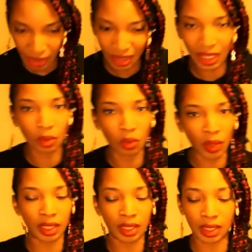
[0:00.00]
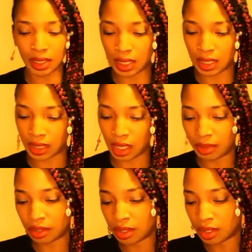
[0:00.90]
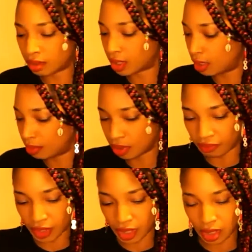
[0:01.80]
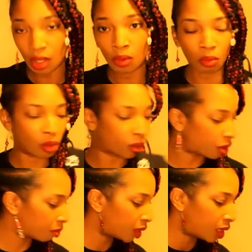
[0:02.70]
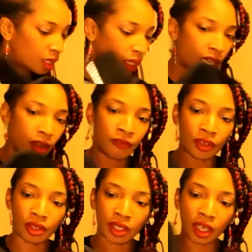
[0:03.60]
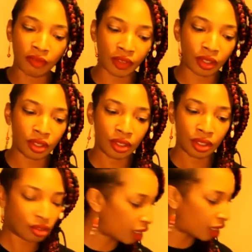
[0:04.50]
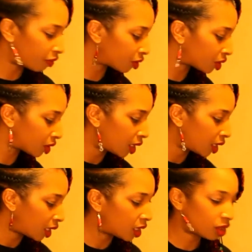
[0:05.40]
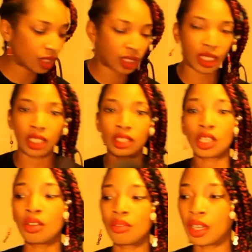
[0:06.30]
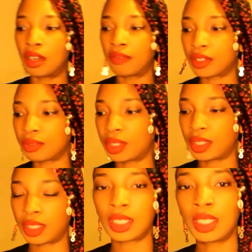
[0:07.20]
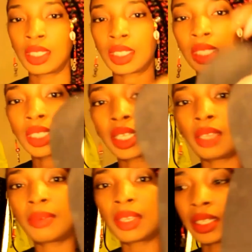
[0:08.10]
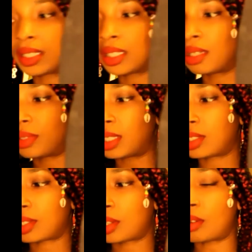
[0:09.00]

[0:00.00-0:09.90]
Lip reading: that wind is coming on you, and it'll keep your feet warm. They have full cover shoe covers, and then just like toe covers, which is just the same concept, but they just go